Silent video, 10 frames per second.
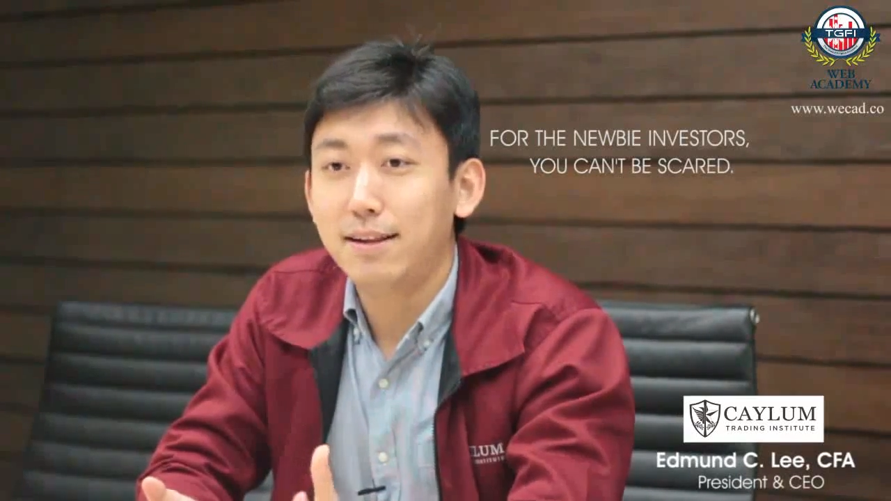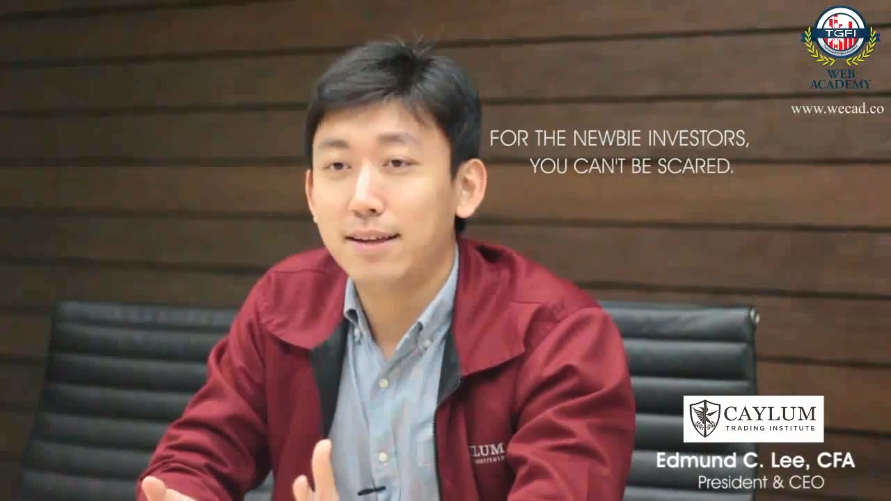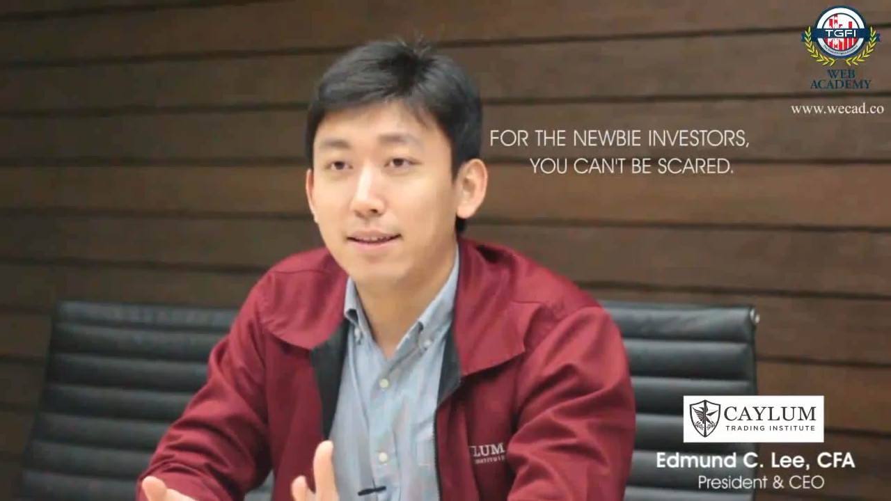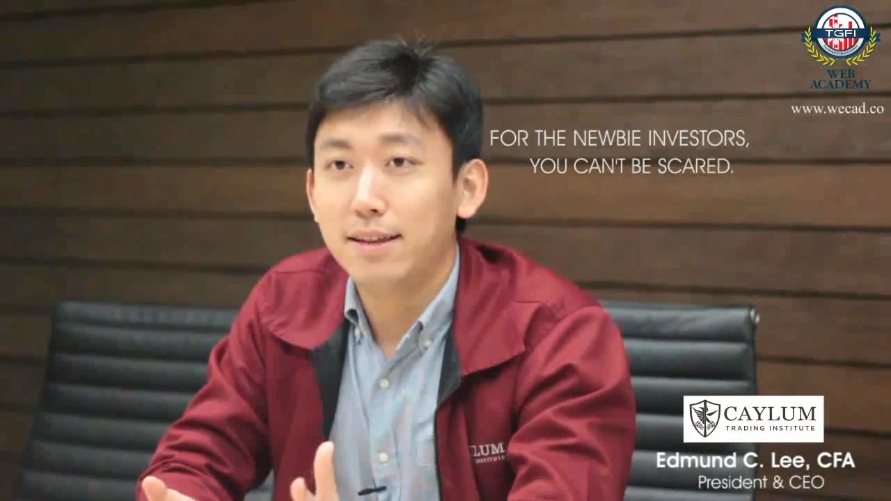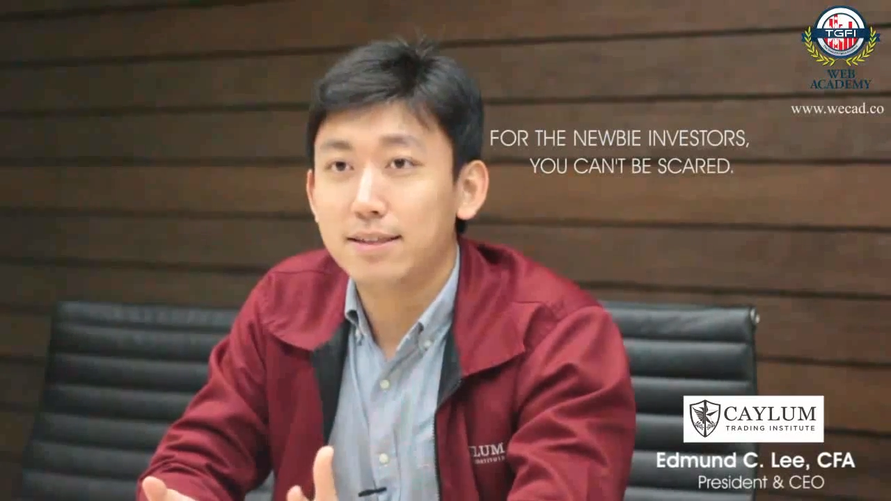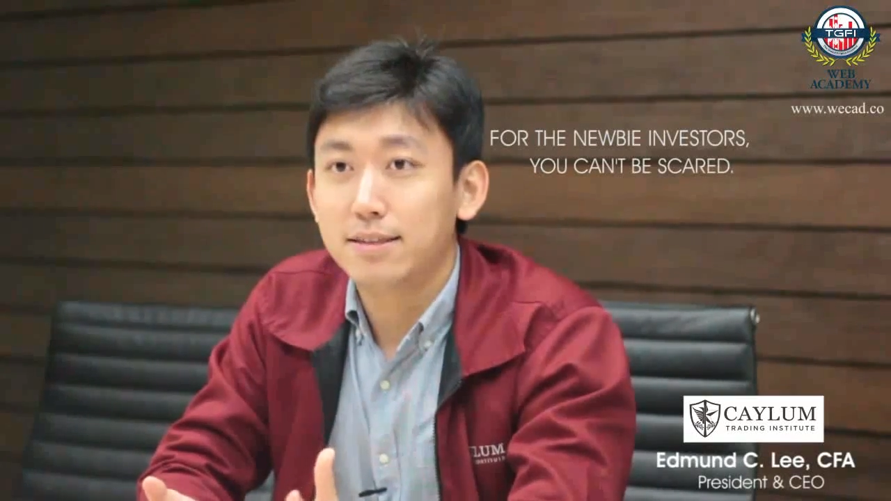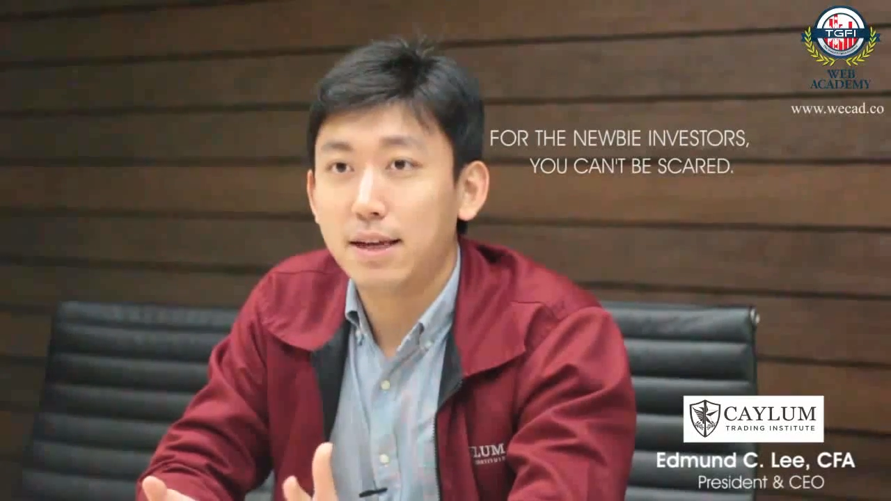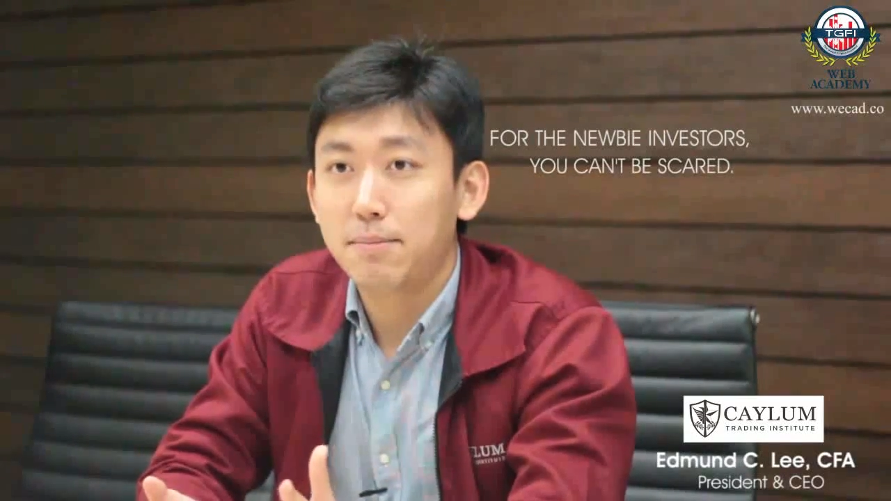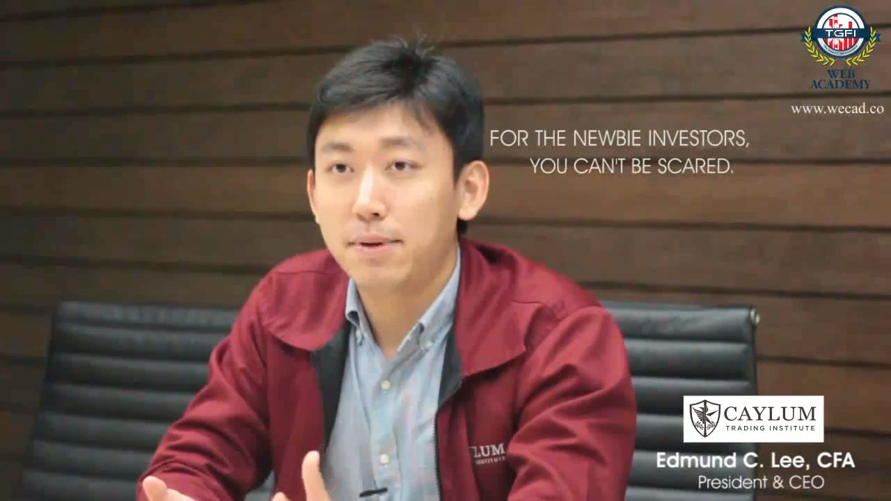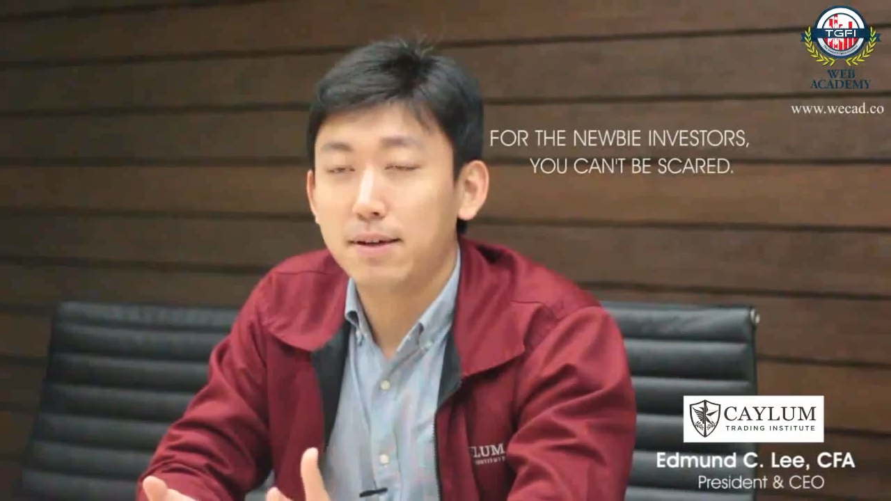in this
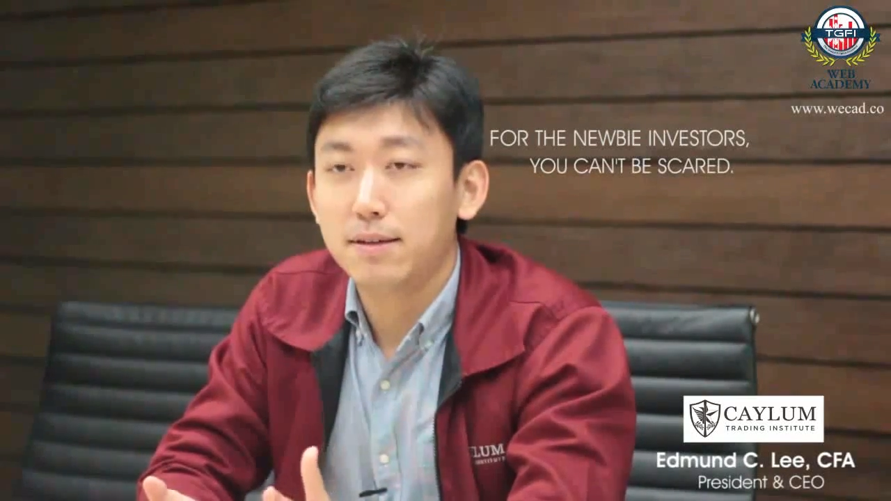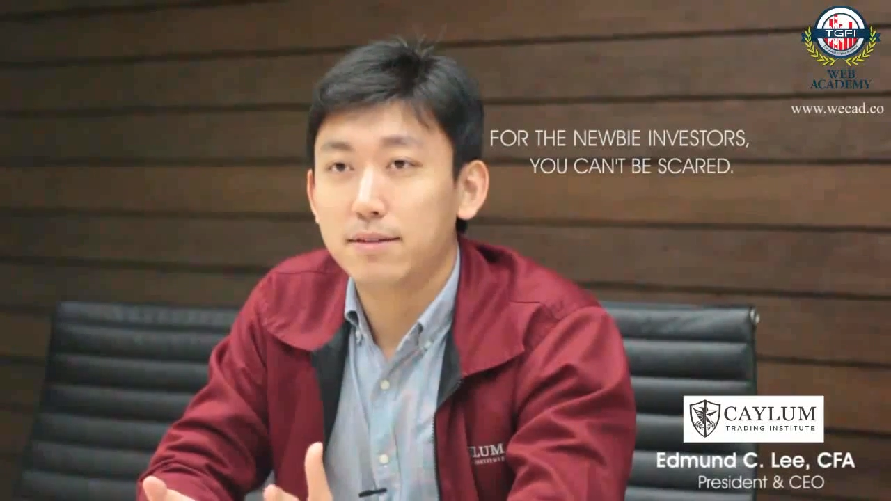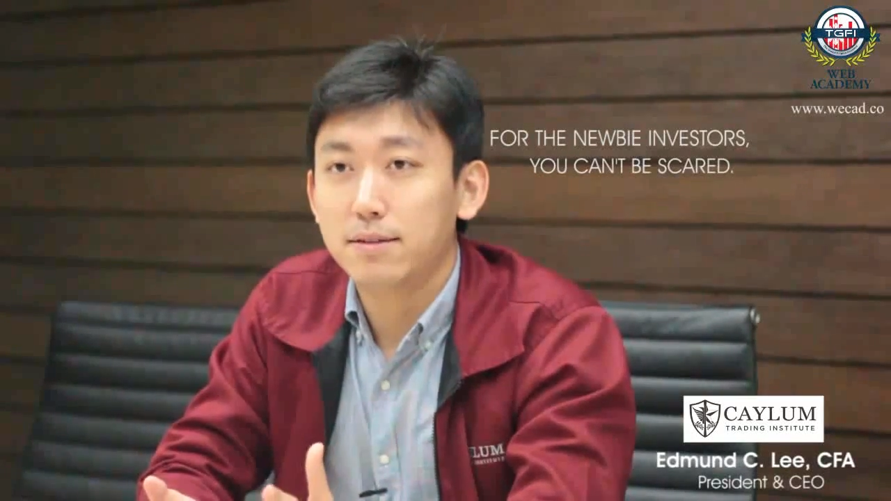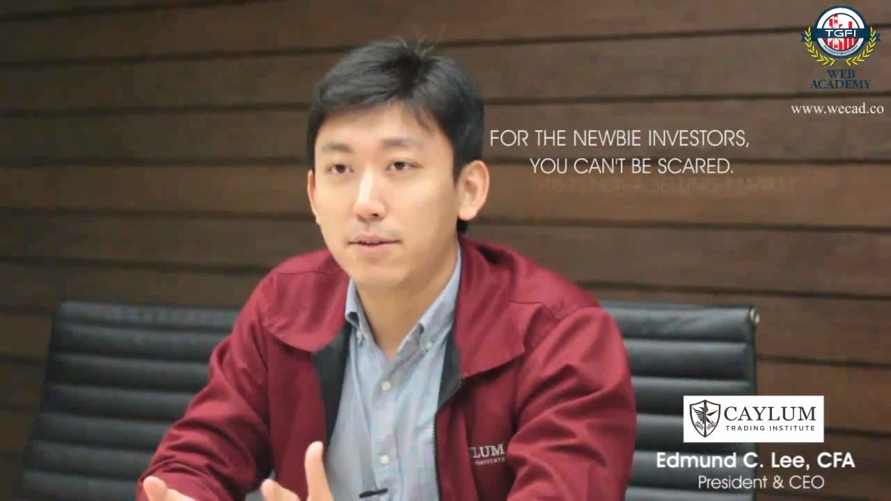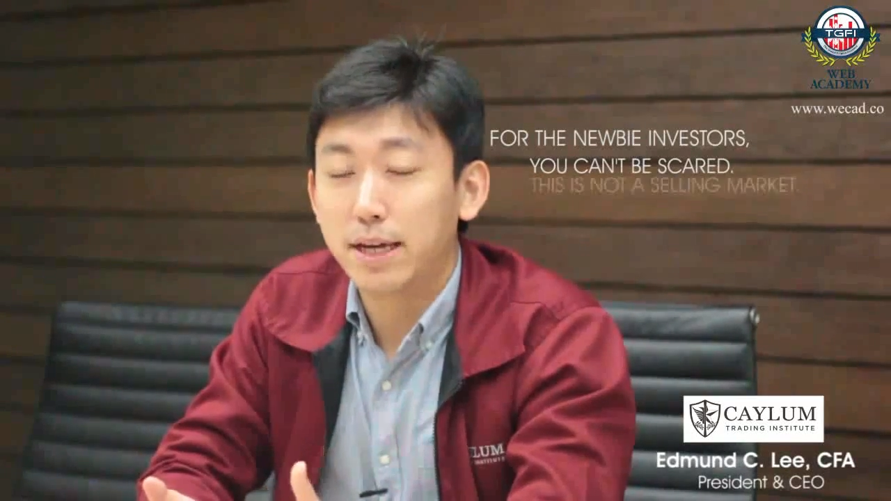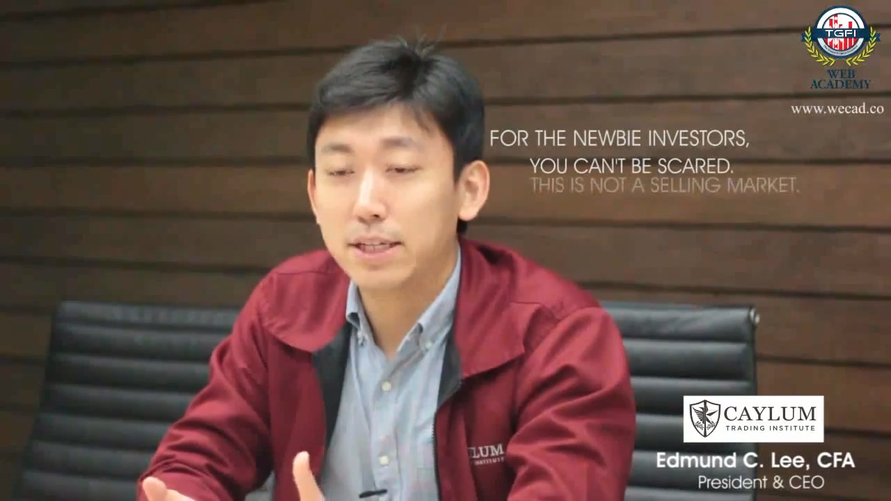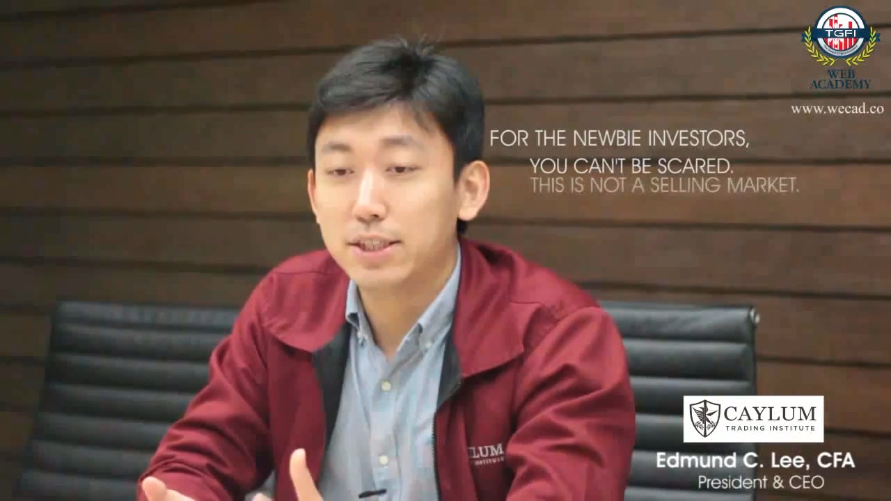type of occasion,